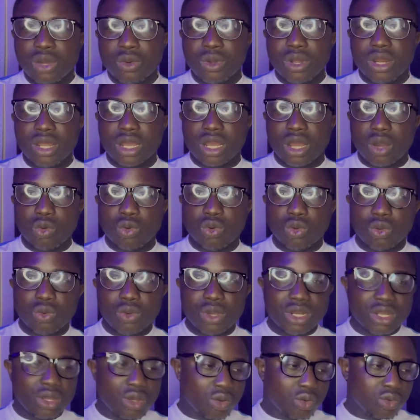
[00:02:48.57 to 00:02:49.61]

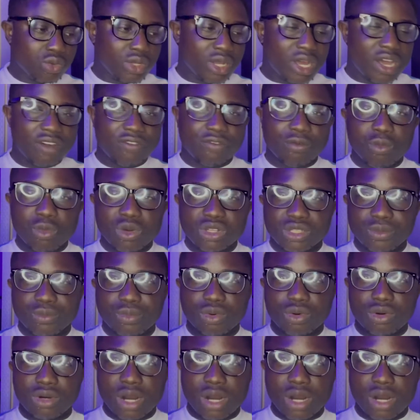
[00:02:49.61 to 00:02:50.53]
where they could have multiple